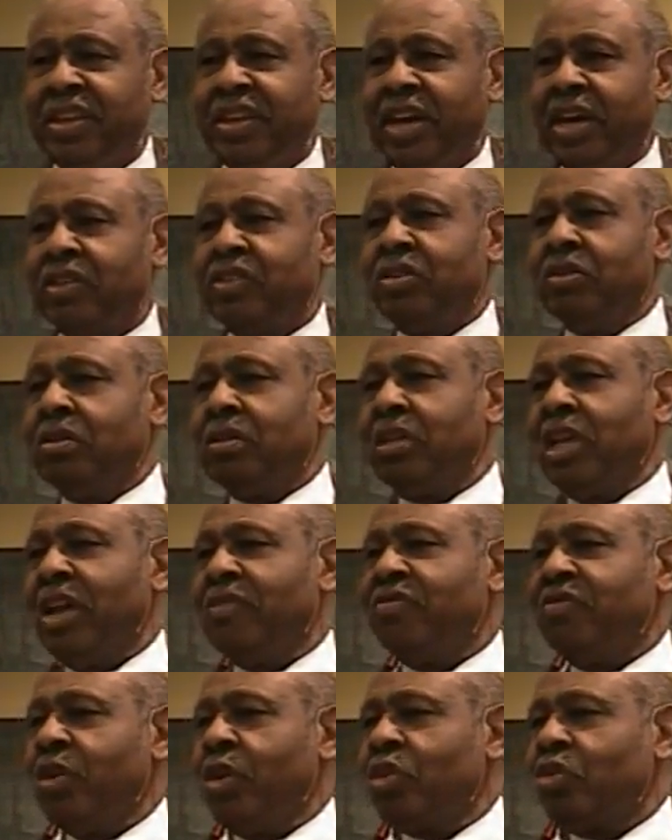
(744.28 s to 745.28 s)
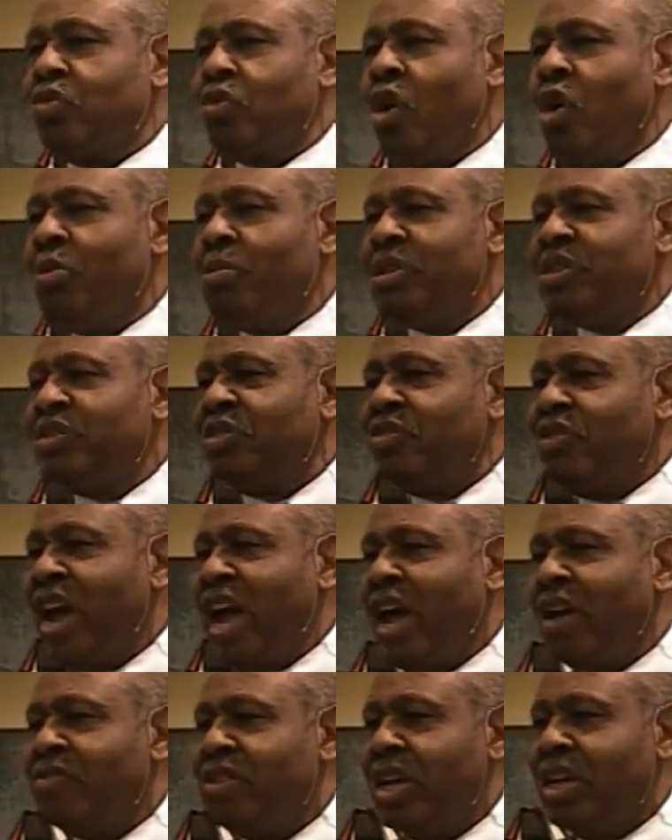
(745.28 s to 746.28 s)
I took that verse, Romans
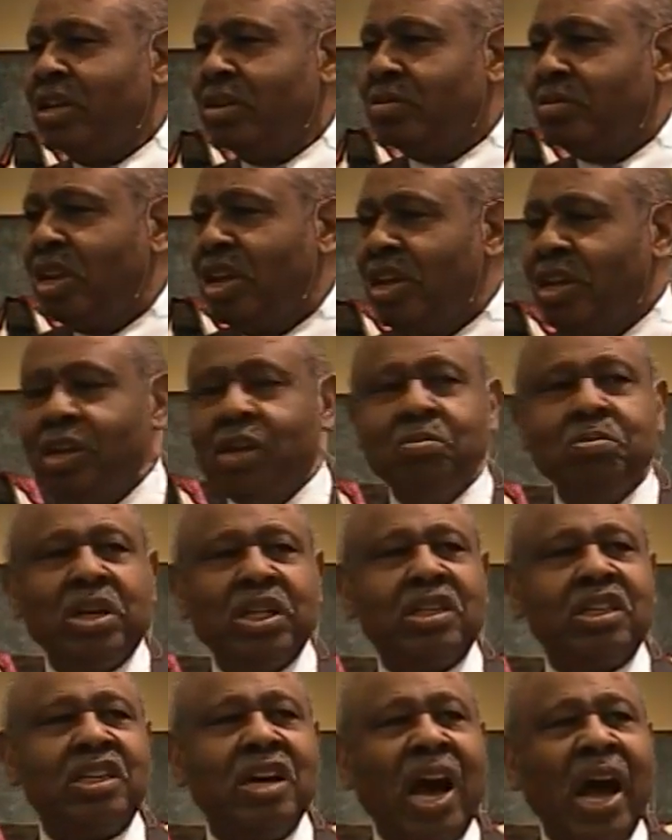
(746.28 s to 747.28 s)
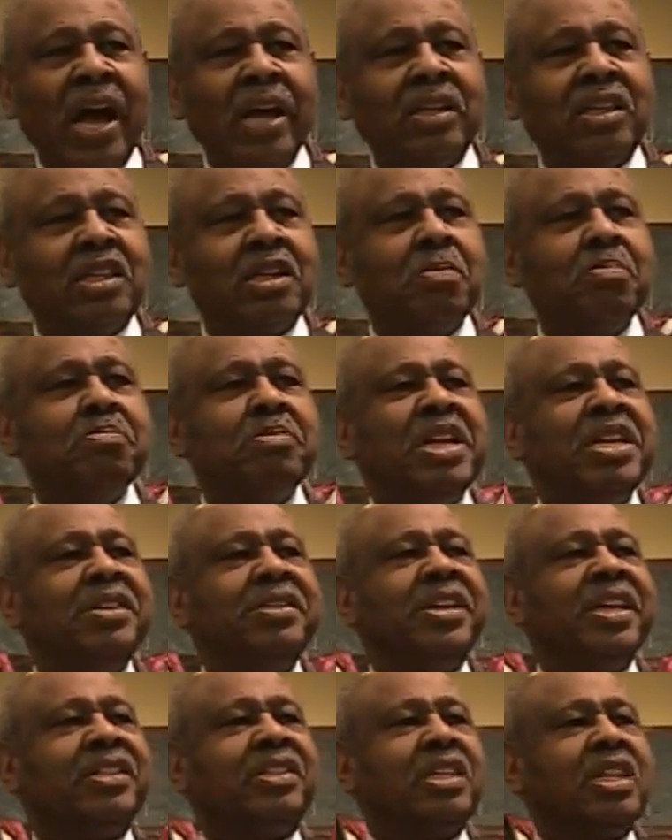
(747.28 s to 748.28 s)
5 8. But God
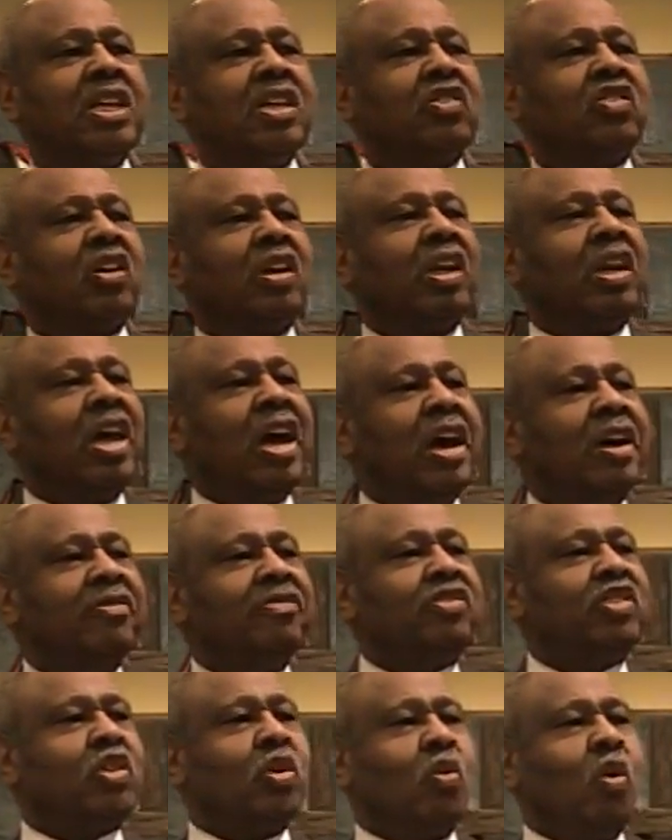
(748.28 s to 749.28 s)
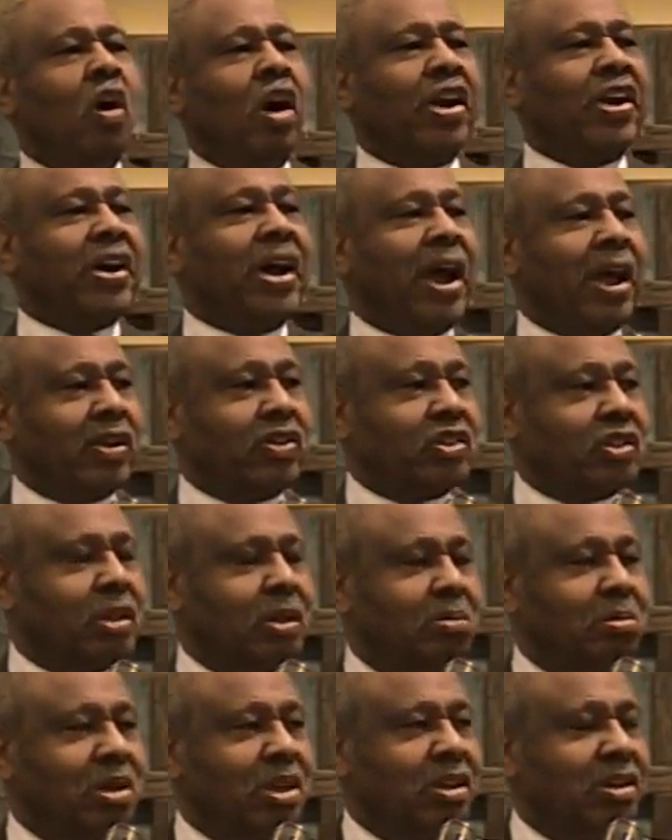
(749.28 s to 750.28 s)
commendeth his love toward us
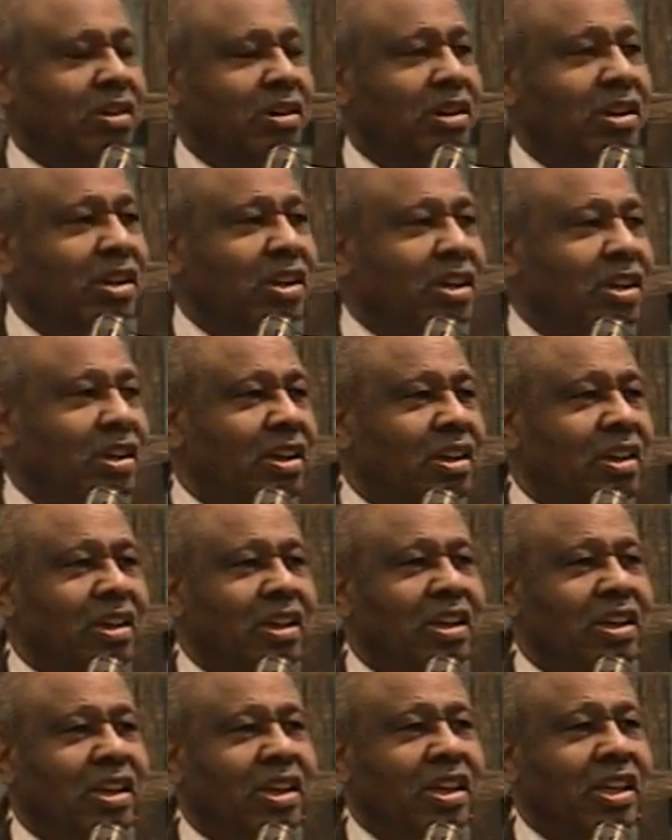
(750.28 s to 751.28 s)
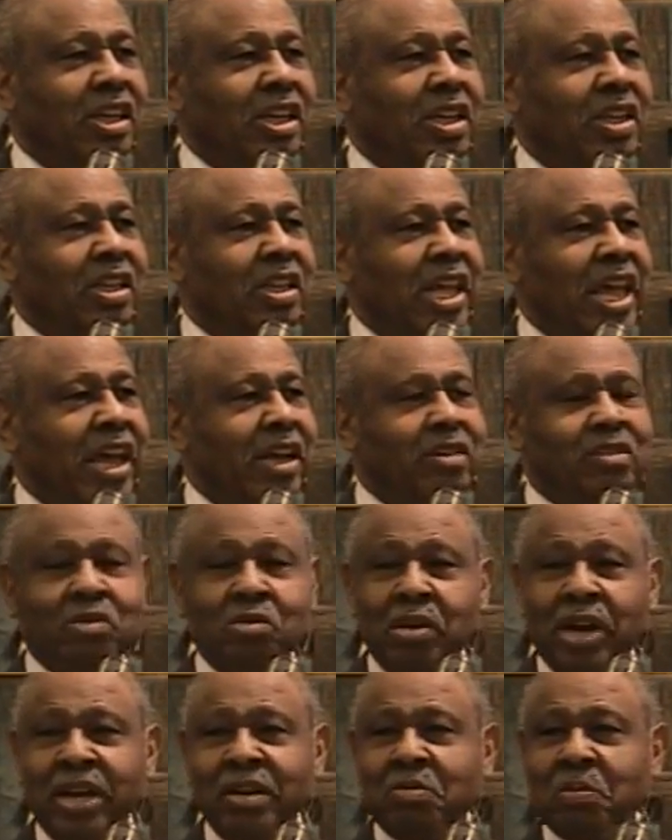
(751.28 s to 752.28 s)
in that
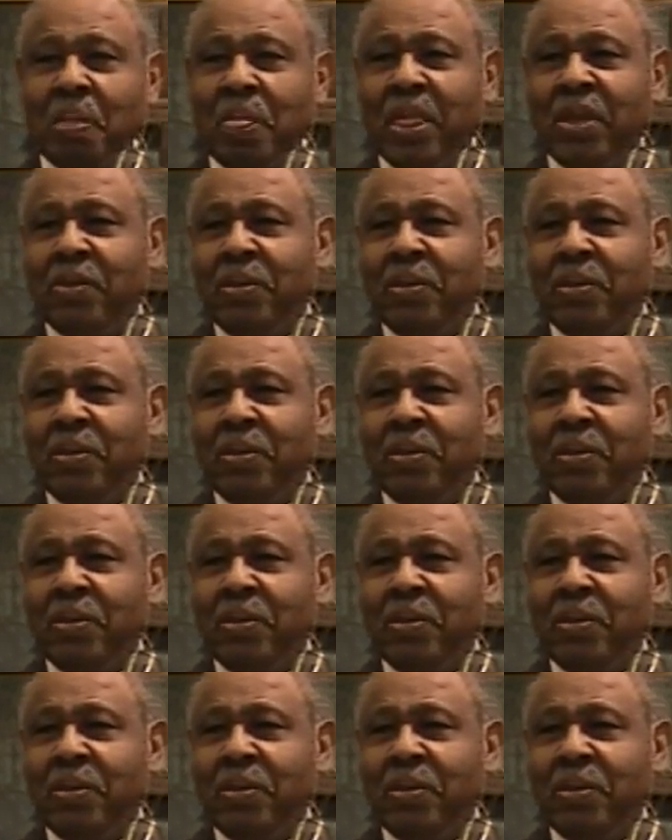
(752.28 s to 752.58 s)
what?